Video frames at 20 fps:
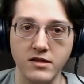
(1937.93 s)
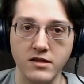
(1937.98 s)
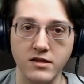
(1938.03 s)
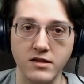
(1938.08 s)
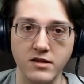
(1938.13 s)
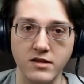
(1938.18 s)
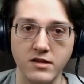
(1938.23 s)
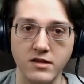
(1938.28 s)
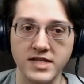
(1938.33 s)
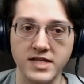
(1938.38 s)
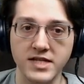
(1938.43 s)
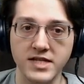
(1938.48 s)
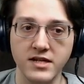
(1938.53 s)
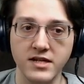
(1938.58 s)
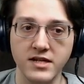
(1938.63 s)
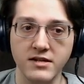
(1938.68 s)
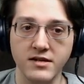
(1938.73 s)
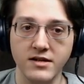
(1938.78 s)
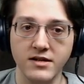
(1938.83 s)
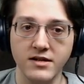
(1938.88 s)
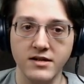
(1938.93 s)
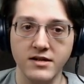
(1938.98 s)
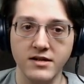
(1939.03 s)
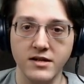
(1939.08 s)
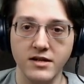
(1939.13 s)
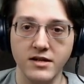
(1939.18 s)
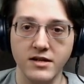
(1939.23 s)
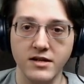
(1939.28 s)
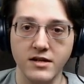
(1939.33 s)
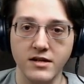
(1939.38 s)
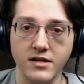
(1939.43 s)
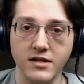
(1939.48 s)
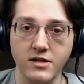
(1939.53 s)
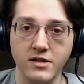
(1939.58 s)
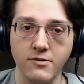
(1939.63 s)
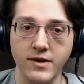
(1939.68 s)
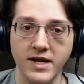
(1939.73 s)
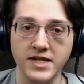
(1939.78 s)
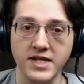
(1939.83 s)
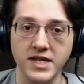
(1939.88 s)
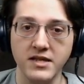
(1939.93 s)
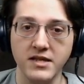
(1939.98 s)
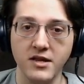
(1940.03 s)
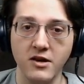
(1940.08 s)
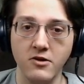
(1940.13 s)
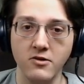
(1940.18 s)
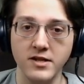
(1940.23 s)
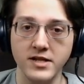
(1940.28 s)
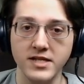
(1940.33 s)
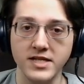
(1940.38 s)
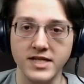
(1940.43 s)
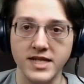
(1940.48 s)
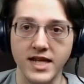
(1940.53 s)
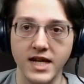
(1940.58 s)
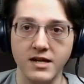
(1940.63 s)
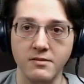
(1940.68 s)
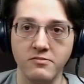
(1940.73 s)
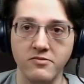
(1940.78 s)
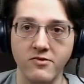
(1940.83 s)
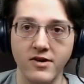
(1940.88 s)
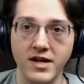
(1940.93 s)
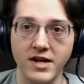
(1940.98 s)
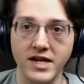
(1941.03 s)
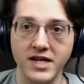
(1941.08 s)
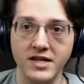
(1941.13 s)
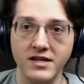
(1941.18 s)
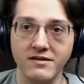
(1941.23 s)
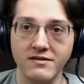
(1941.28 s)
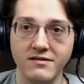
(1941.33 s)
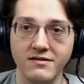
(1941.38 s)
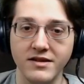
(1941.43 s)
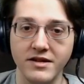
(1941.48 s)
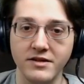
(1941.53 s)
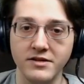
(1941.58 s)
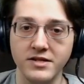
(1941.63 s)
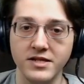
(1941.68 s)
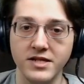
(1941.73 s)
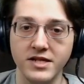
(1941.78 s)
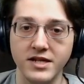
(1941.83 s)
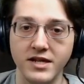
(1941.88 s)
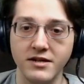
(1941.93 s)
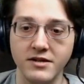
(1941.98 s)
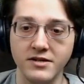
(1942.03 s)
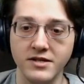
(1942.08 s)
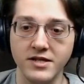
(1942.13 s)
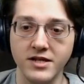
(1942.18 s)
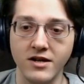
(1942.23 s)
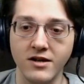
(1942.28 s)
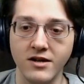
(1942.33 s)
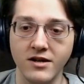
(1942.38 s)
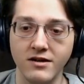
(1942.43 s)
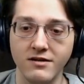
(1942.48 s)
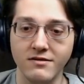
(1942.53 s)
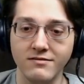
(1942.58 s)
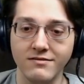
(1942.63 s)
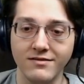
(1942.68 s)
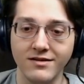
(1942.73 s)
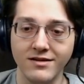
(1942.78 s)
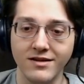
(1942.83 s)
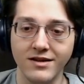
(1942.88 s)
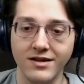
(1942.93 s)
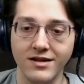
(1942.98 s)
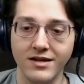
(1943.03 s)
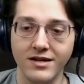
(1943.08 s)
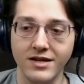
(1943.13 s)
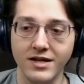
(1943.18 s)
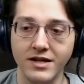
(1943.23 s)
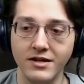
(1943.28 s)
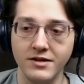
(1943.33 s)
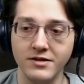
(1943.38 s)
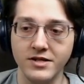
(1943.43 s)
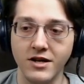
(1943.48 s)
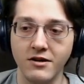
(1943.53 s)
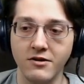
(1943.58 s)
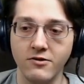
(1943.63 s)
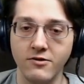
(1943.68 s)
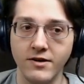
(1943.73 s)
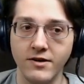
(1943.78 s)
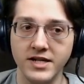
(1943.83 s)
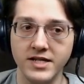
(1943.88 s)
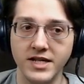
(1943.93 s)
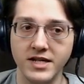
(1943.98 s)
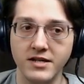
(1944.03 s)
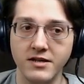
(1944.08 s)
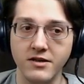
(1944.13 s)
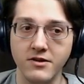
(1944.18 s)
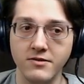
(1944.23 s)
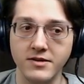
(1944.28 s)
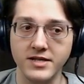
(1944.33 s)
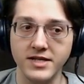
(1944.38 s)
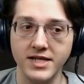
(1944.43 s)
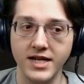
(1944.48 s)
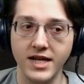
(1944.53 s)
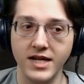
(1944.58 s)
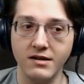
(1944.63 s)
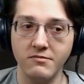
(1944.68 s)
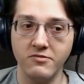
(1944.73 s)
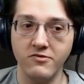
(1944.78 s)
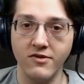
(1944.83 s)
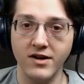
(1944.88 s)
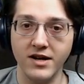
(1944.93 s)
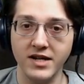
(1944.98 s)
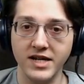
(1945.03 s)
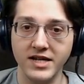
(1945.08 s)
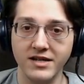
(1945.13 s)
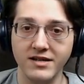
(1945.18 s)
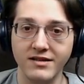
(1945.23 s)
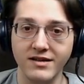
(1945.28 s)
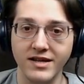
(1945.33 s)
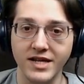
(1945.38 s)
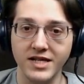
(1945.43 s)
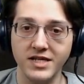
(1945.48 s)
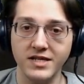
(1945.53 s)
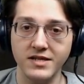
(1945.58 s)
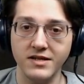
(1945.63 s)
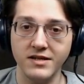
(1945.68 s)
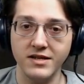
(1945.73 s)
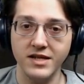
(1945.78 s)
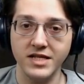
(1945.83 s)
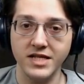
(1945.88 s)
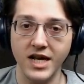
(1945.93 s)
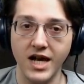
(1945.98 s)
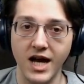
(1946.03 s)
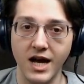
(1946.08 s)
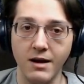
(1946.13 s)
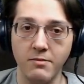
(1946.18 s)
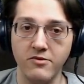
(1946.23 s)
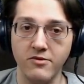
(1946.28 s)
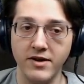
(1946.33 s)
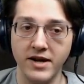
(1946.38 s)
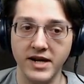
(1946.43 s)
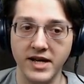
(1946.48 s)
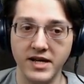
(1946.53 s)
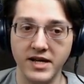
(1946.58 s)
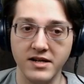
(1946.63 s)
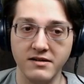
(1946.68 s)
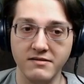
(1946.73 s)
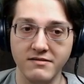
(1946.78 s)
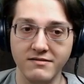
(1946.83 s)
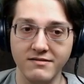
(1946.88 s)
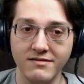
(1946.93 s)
the crazy the crazy Tholin setup running. Here's here's our here's our crazy Tholin setup running. It's it's operating.